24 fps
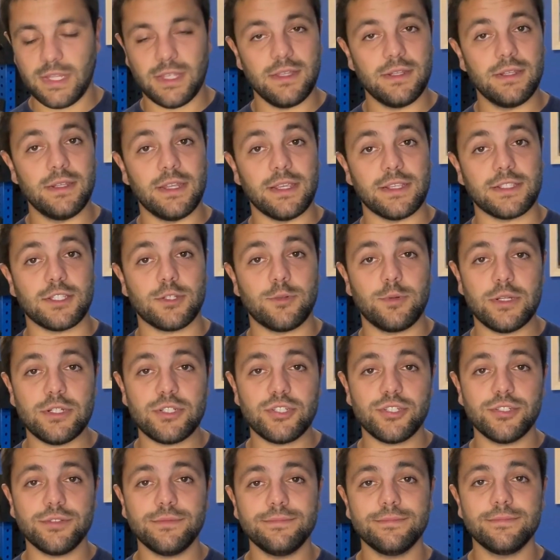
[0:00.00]
Next
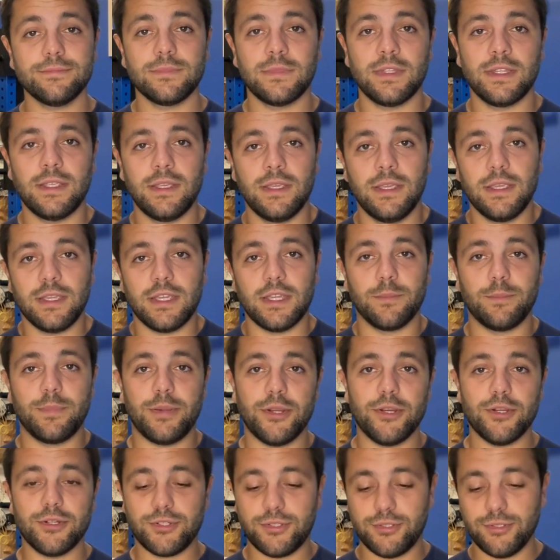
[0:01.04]
question.
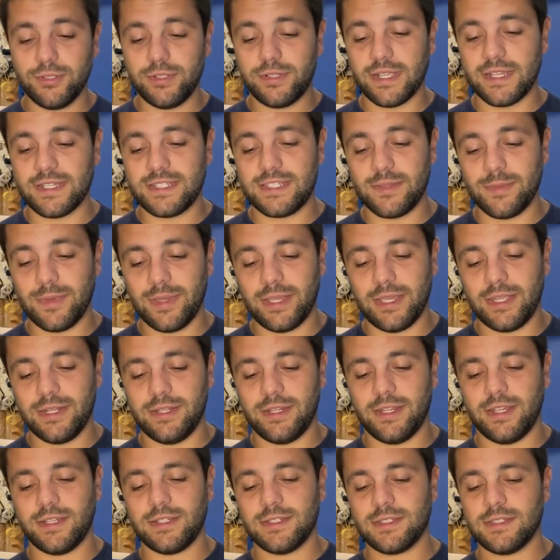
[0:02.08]
Compared to glycemic
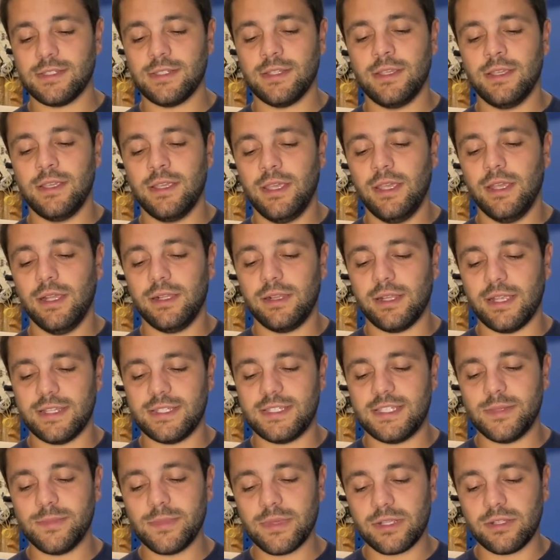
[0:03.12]
index,
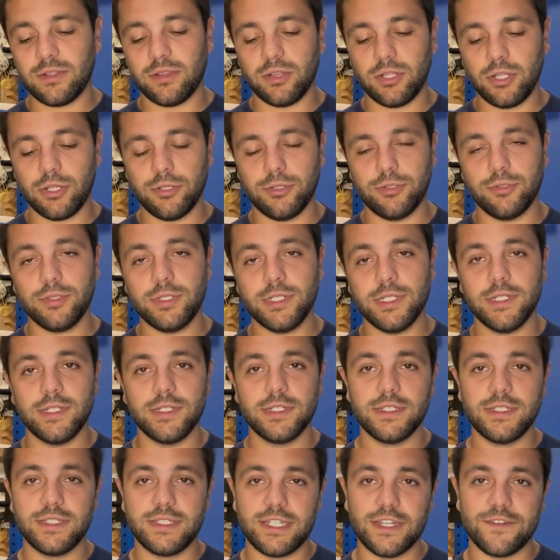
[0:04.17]
glycemic load
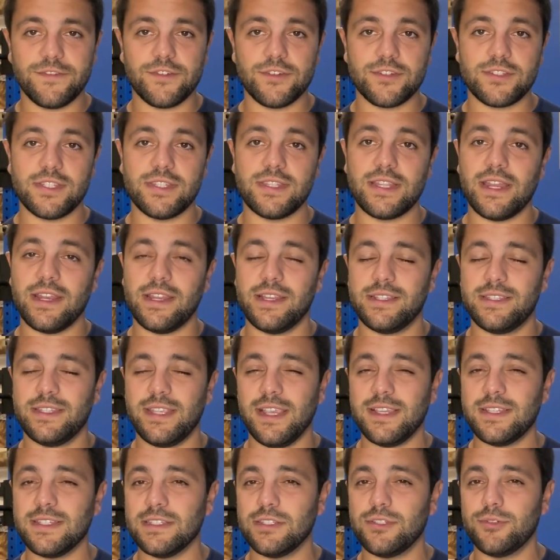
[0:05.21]
differs in that it
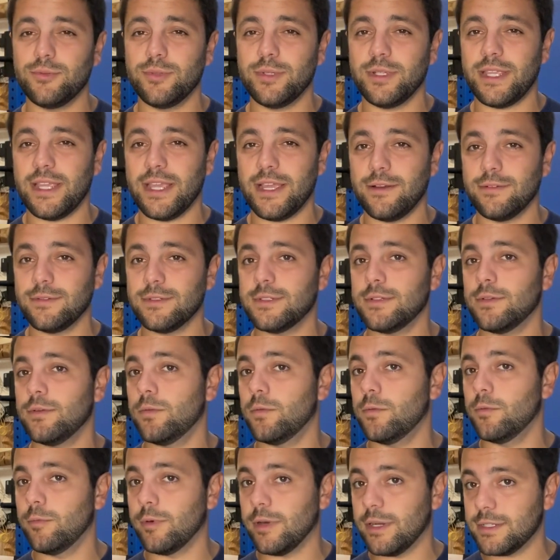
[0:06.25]
takes into account
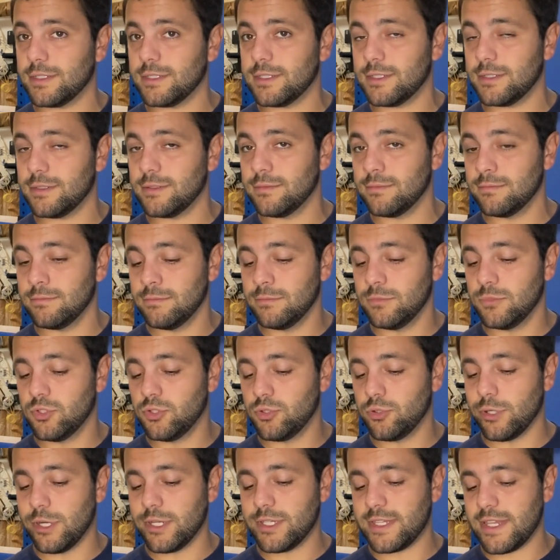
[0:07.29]
what?
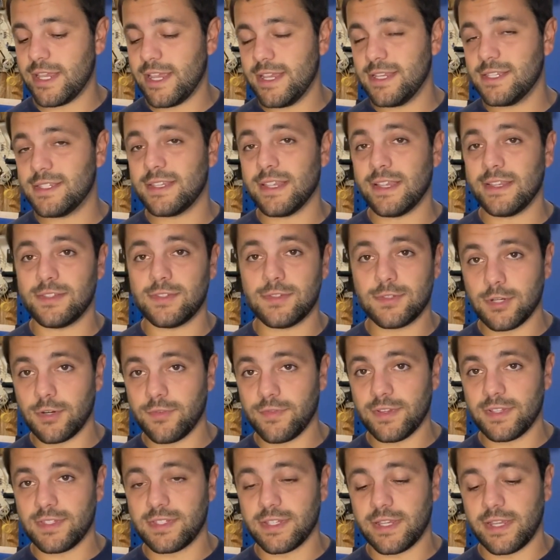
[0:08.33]
Choice A says
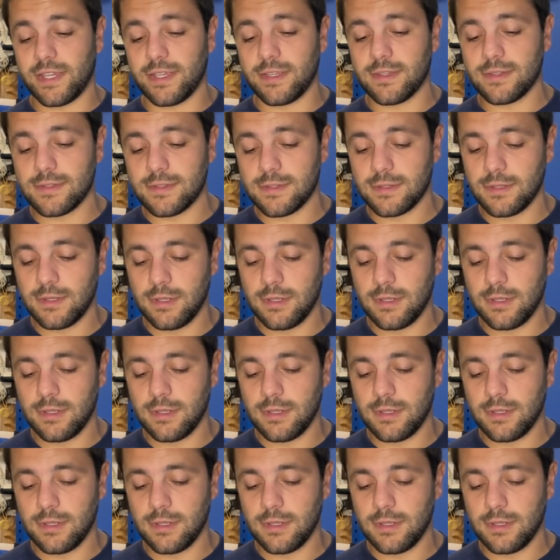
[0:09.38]
serving size.